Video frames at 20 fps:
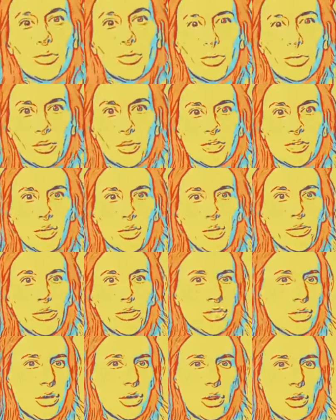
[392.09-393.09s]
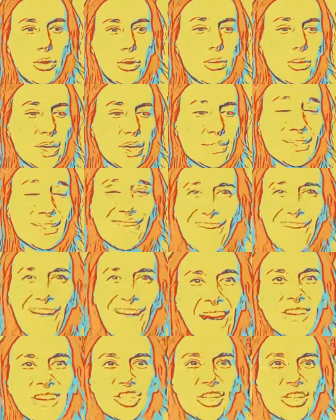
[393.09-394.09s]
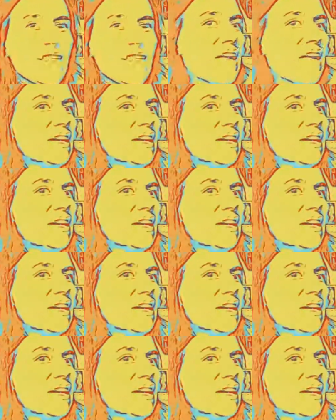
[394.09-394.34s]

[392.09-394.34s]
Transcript: the result, you know? It's not just that